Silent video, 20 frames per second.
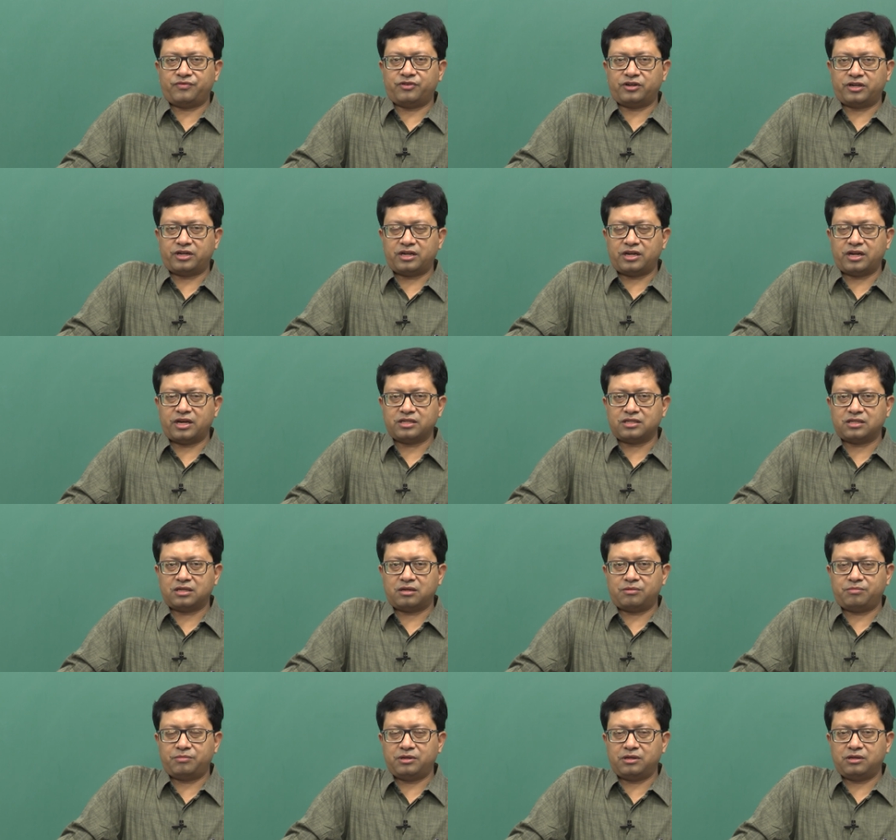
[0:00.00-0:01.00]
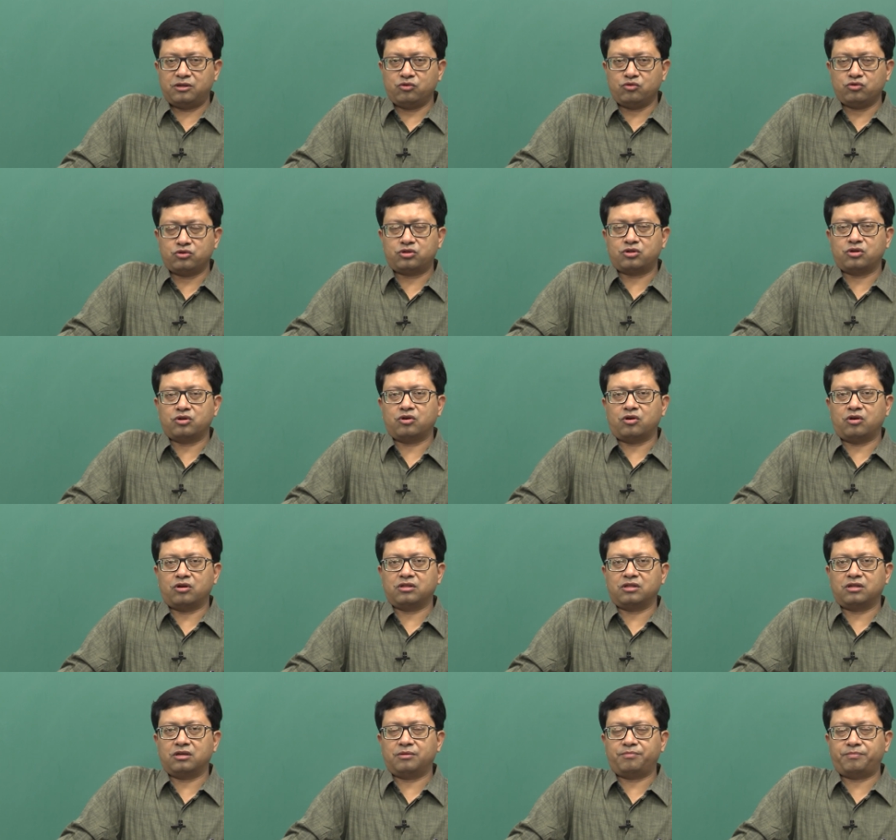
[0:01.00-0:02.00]
fertilizer being used
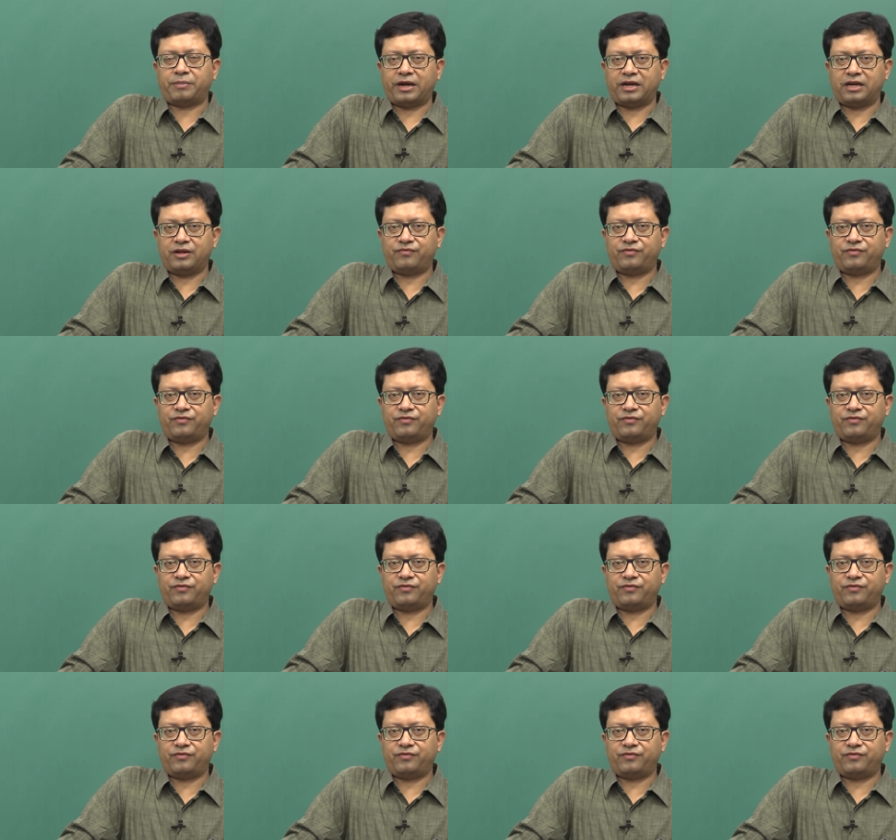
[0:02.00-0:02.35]
on the paddy